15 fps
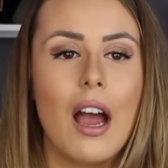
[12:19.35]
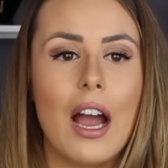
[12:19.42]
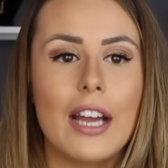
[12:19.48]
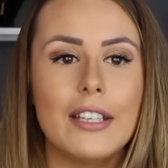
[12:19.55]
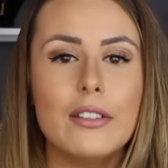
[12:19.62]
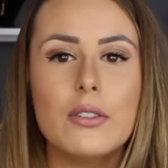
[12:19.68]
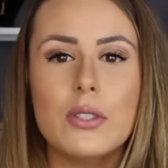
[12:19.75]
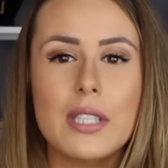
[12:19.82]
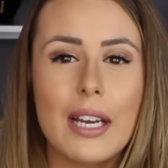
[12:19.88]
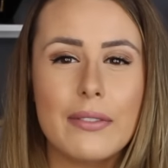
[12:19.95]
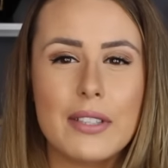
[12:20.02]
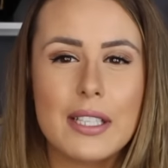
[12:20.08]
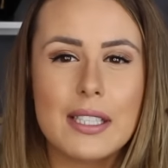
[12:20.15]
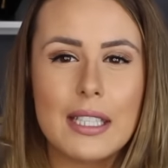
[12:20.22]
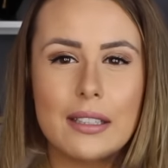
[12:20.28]
I used to
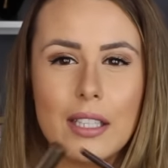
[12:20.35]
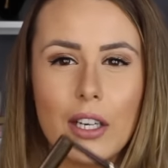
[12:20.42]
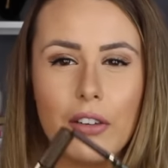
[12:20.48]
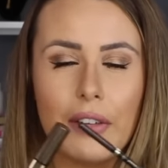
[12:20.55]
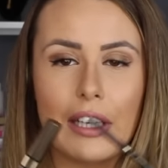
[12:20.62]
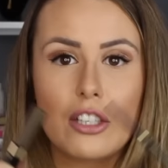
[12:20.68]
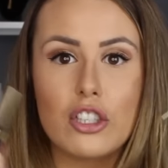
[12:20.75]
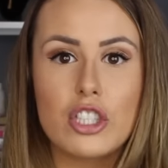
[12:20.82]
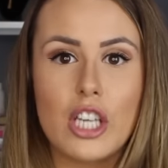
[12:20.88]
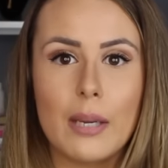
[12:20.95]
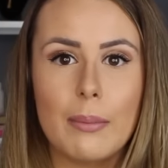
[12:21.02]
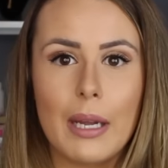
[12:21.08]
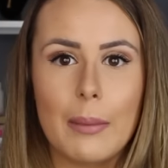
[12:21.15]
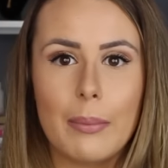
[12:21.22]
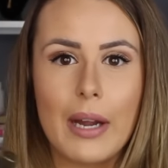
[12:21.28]
have to sit there and like
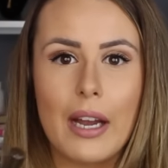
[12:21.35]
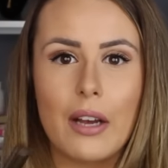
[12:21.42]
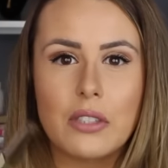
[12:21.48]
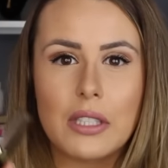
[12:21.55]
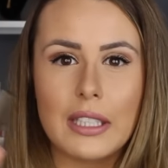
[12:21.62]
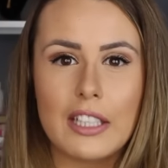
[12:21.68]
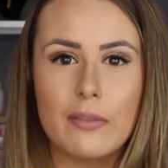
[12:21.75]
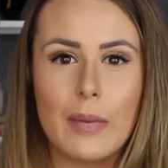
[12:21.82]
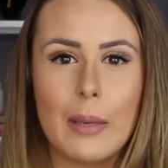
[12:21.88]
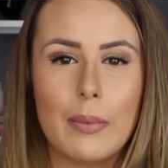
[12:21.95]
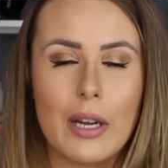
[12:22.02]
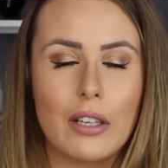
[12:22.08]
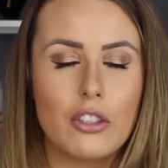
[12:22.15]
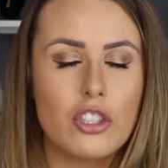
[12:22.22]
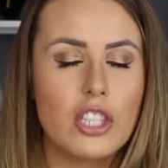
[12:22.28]
shape my brows and give my
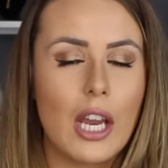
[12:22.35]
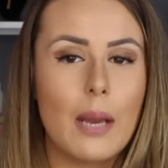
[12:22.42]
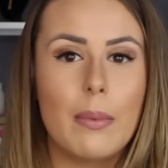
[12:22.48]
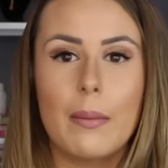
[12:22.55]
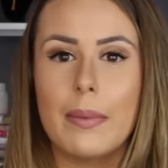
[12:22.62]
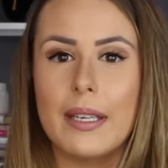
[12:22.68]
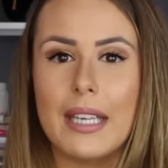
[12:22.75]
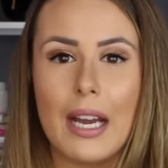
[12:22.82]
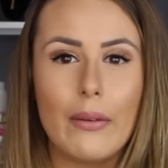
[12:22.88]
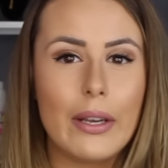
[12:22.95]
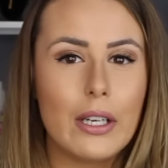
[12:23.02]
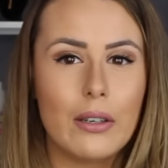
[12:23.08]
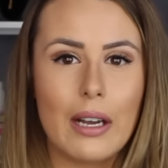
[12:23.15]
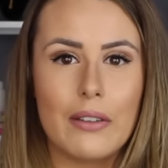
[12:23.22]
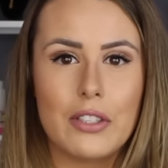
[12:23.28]
brows shape, but now
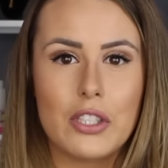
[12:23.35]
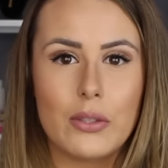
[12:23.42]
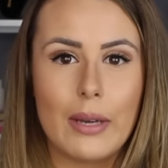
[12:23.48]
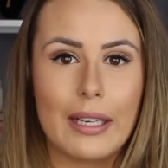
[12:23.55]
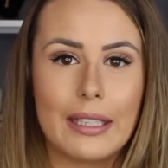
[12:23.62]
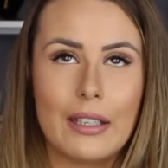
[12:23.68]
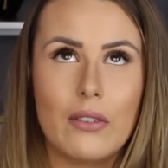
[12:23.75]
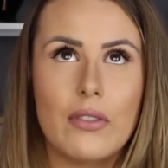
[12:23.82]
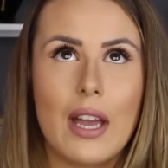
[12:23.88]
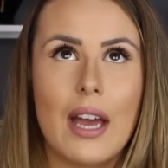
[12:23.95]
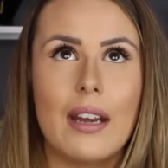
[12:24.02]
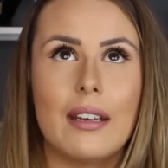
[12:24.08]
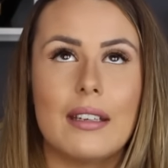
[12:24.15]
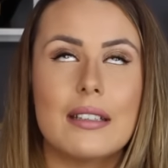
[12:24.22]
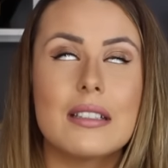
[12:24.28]
I don't have to do any of
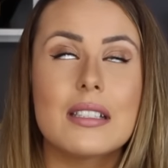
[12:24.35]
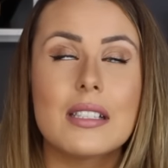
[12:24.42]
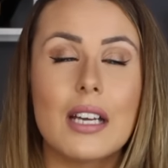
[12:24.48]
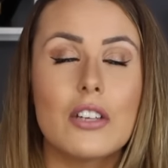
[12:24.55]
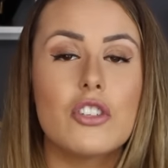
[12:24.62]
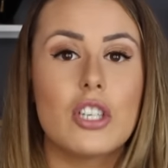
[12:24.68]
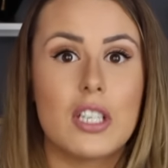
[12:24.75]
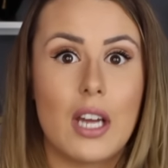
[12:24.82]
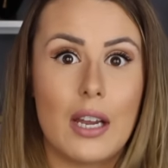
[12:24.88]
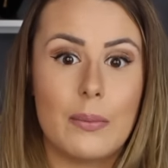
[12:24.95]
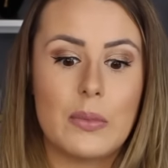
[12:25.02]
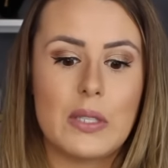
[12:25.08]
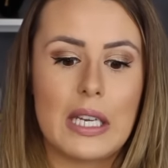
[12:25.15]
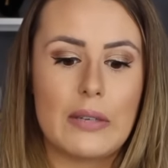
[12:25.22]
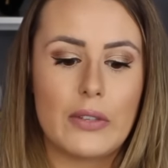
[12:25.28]
that and it's such a
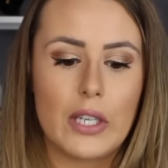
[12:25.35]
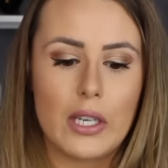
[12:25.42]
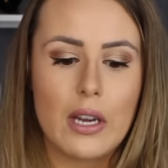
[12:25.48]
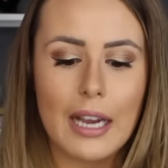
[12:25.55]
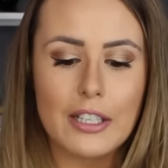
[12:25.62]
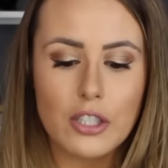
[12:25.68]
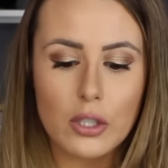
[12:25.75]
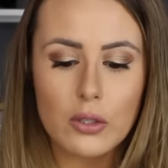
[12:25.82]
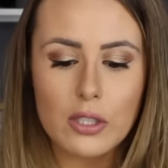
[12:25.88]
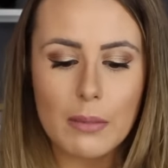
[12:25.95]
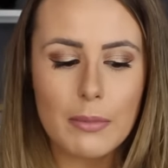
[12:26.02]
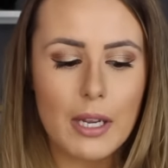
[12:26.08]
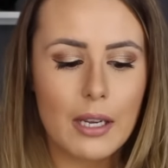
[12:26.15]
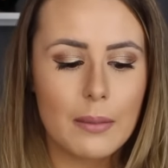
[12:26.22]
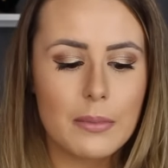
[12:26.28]
time saver. I do
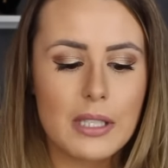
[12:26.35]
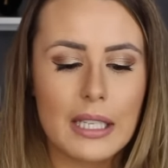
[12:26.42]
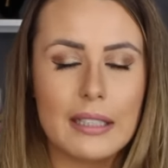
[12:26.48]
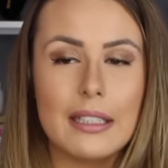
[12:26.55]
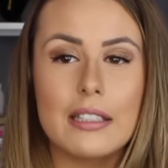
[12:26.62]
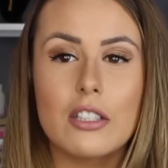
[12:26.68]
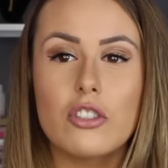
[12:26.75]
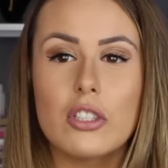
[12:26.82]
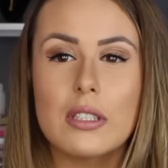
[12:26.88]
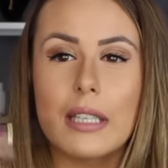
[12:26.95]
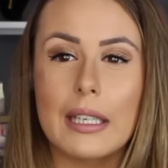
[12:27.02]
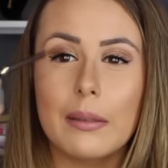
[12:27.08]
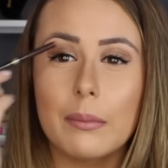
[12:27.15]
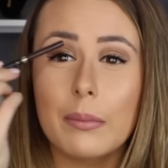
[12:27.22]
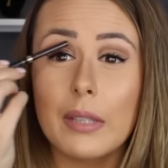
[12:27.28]
sometimes like need to just
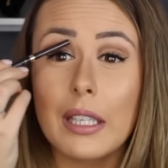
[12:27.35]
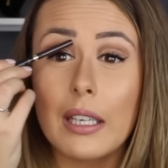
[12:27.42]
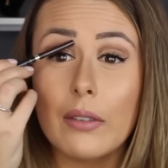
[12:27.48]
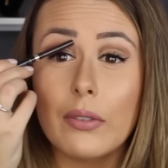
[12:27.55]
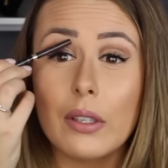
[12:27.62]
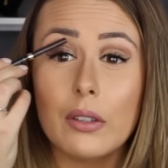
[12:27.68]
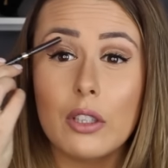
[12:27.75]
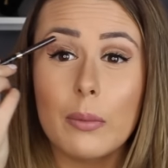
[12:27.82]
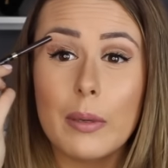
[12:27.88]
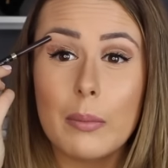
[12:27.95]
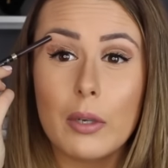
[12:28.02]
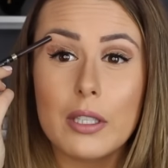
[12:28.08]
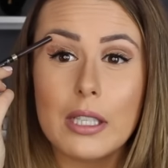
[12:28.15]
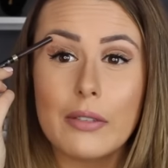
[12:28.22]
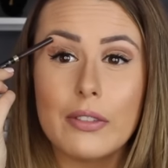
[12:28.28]
like give a little bit
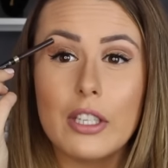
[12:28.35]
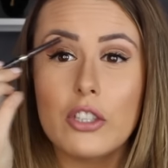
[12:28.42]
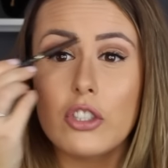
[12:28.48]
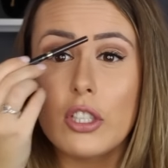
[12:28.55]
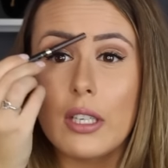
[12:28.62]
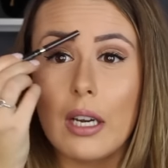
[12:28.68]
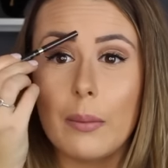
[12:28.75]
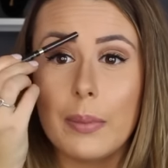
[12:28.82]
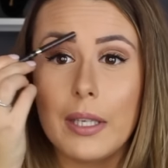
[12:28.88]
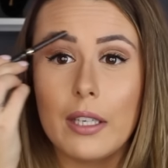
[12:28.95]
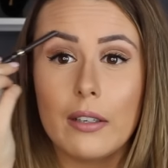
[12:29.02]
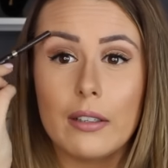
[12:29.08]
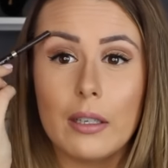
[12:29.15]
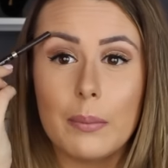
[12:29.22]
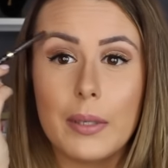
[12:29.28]
more definition up
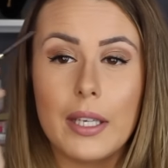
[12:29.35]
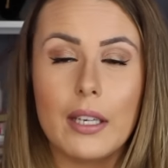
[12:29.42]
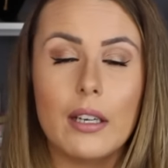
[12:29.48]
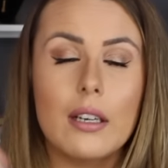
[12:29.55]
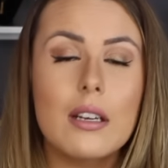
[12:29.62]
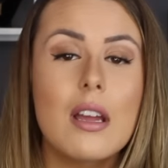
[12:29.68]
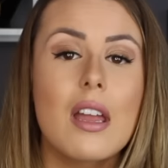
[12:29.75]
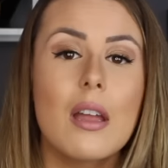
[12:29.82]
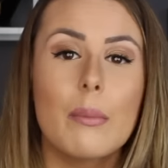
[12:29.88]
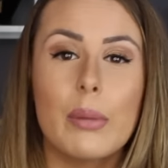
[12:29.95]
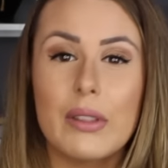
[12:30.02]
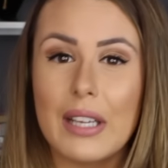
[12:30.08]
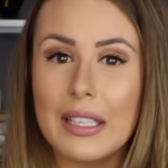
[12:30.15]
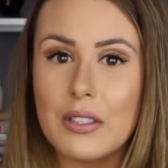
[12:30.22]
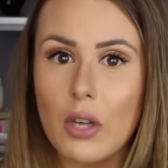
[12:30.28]
here and up here,
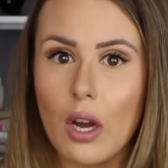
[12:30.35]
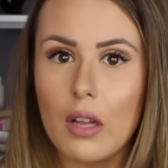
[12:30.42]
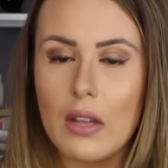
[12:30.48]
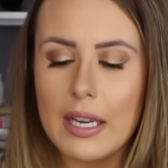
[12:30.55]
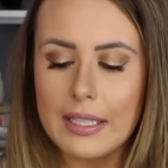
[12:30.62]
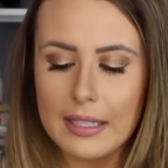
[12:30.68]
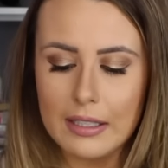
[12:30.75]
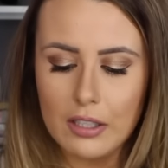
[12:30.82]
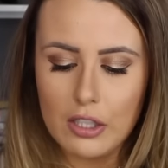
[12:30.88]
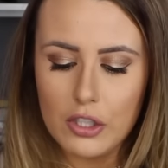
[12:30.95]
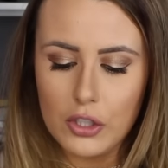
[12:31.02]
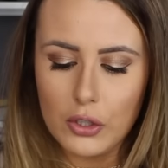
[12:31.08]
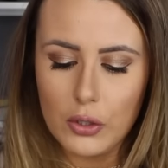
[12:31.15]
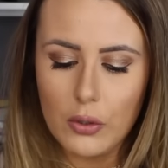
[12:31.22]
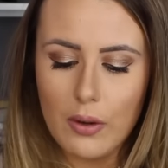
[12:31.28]
but that's all I need to
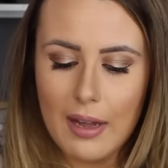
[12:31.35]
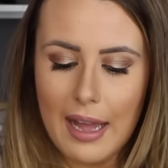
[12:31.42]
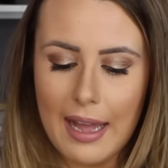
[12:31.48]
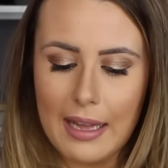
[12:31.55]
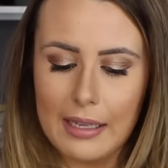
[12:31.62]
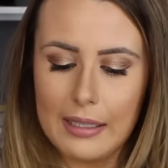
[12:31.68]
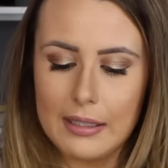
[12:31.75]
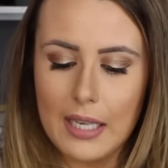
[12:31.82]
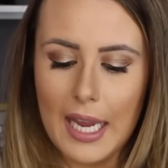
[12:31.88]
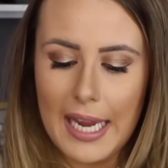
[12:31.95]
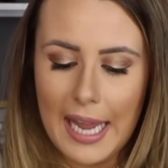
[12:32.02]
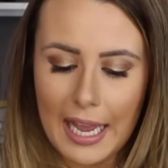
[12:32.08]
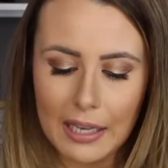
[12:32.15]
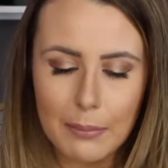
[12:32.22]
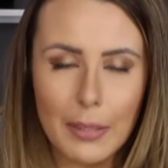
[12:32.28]
do and I
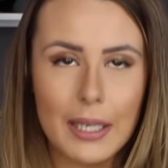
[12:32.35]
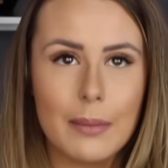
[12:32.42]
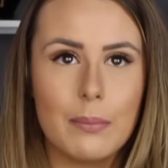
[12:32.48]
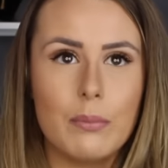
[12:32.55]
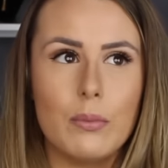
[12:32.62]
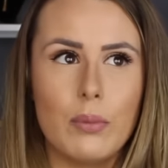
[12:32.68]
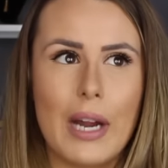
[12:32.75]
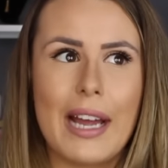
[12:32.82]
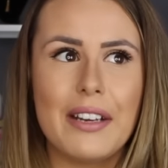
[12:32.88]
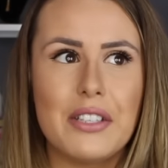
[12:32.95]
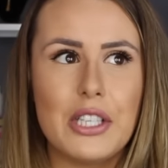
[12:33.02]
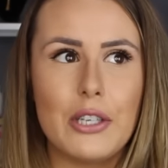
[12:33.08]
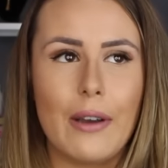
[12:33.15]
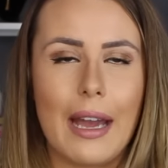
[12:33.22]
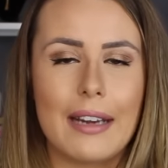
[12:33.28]
had my brand
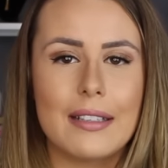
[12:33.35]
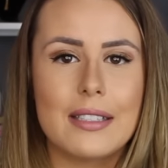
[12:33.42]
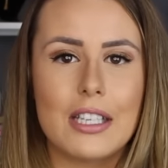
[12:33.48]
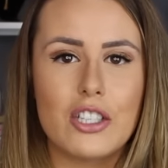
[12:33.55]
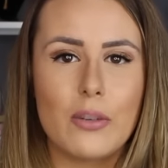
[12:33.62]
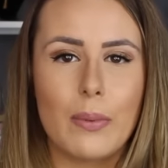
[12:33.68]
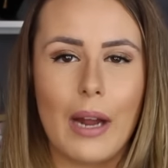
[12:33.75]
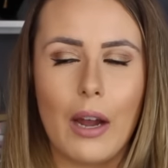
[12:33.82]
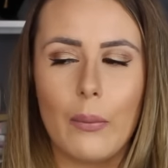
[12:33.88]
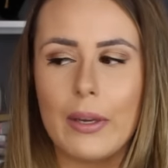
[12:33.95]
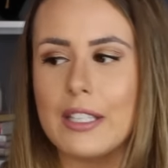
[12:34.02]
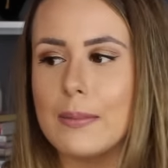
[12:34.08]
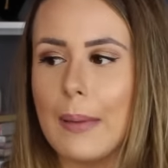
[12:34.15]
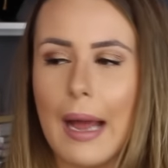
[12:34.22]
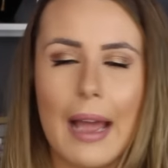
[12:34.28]
new Anastasia Brow
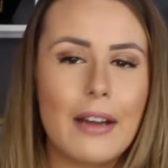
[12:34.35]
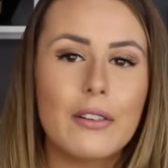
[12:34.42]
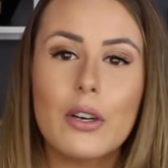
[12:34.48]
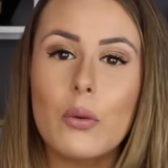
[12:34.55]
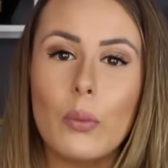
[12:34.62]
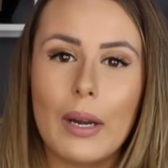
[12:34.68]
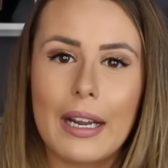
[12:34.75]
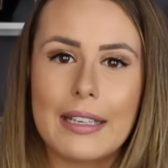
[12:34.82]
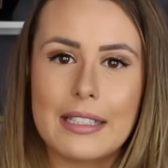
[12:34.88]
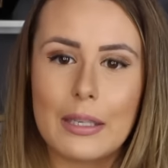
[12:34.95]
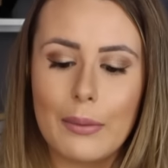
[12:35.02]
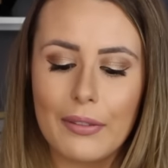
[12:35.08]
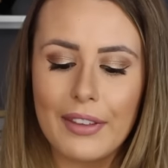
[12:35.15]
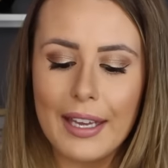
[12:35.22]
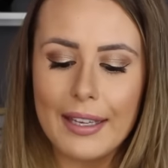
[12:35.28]
Wiz but I don't know what I
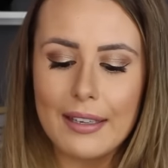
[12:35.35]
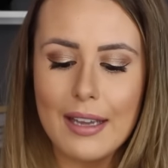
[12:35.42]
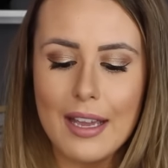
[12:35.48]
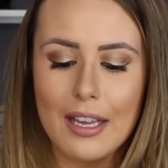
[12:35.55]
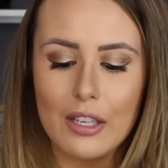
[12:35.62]
did with it.